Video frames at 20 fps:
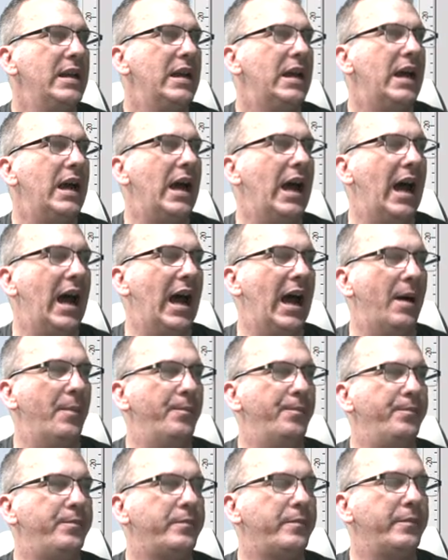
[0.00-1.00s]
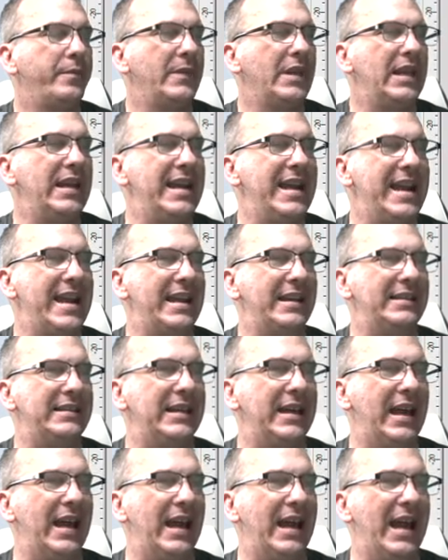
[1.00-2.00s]
and
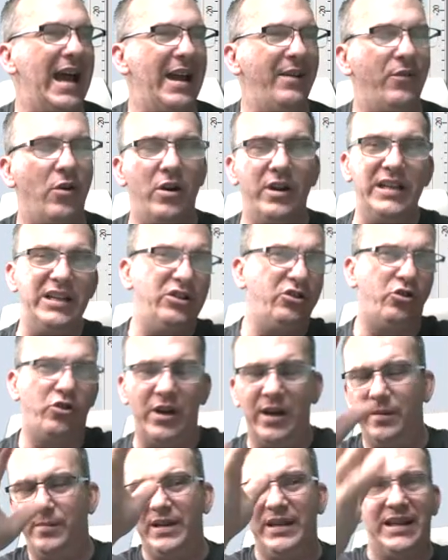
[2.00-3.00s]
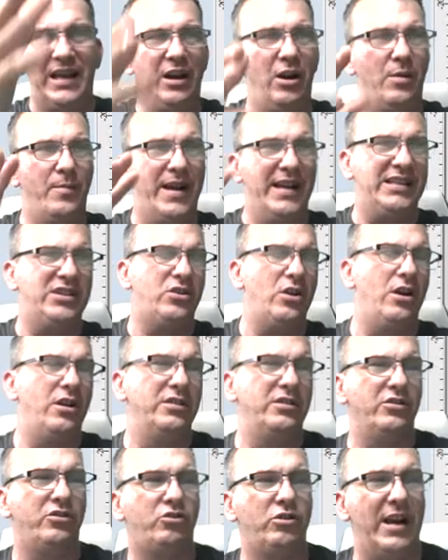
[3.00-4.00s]
I've already trimmed and got all my stars
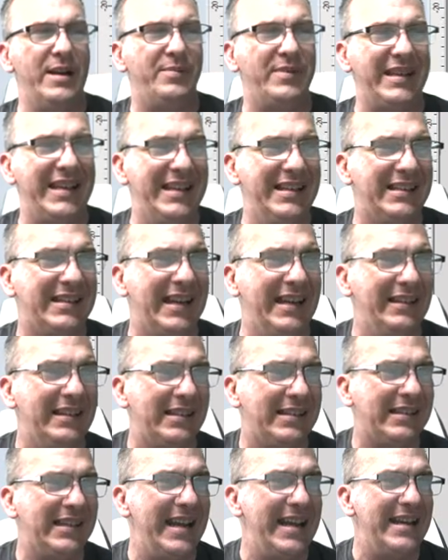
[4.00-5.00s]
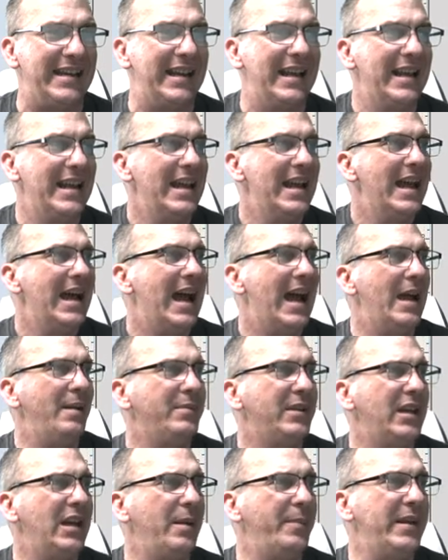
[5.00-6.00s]
and stripes inside the state. I'm
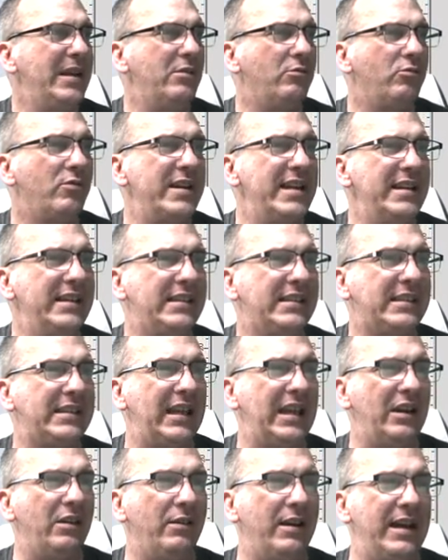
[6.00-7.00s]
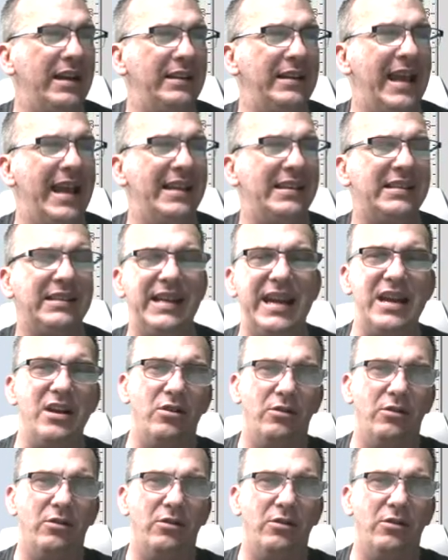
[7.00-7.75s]
going to be recentering that state or